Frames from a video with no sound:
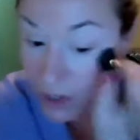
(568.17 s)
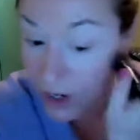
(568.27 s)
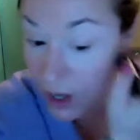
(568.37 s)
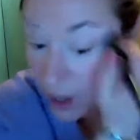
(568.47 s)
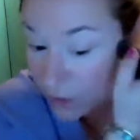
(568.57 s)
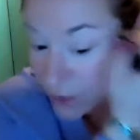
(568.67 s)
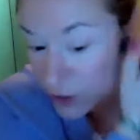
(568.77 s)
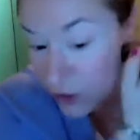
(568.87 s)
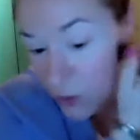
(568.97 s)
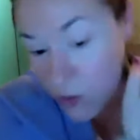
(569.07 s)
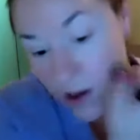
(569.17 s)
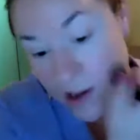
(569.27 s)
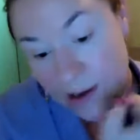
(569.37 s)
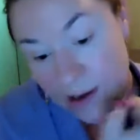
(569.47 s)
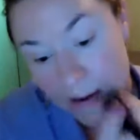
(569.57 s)
The coverage you
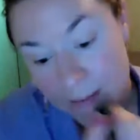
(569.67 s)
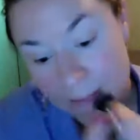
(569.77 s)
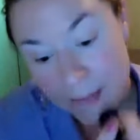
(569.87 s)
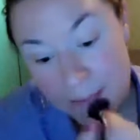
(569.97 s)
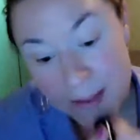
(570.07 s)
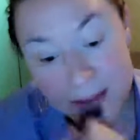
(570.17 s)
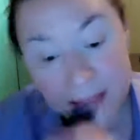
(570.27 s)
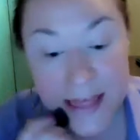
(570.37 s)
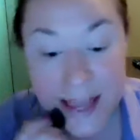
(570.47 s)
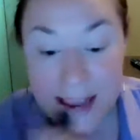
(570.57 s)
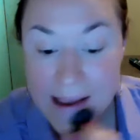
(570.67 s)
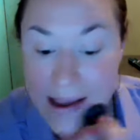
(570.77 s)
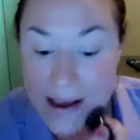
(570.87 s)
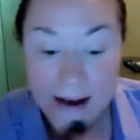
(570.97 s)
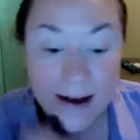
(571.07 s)
want,
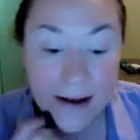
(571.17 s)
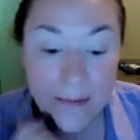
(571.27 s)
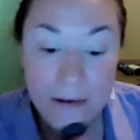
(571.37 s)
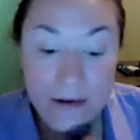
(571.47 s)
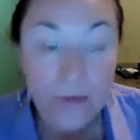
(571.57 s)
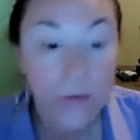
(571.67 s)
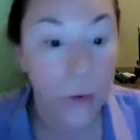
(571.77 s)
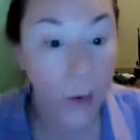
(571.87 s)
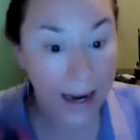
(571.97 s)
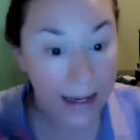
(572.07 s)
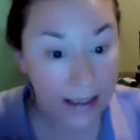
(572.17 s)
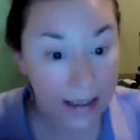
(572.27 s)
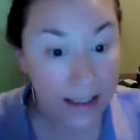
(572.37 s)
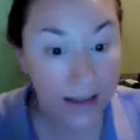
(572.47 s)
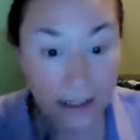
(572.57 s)
the
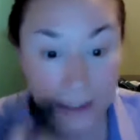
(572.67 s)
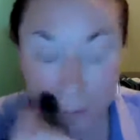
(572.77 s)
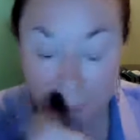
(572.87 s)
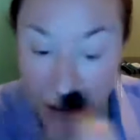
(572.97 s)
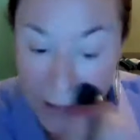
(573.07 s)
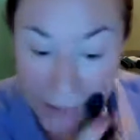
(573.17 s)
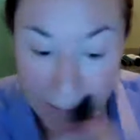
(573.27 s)
weight that you want,